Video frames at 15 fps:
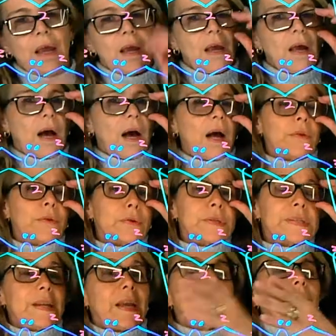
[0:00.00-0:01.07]

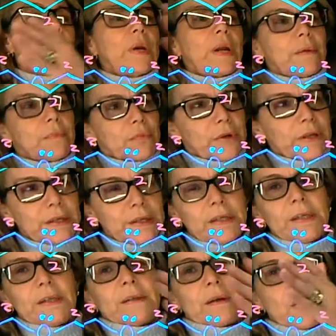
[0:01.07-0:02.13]
understand when I'm reading
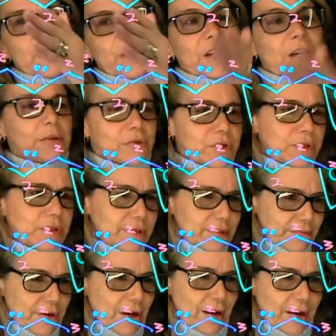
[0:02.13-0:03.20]
it, how many hydrogens
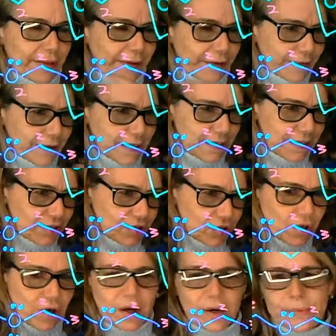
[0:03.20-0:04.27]
are there in each
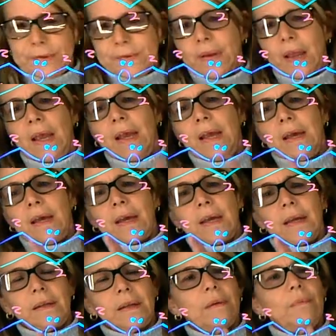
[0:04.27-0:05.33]
carbon,
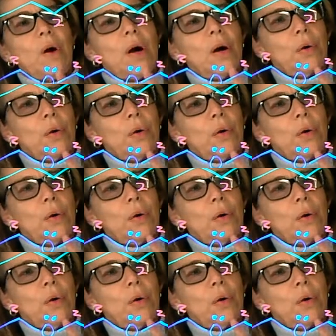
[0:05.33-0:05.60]
and then how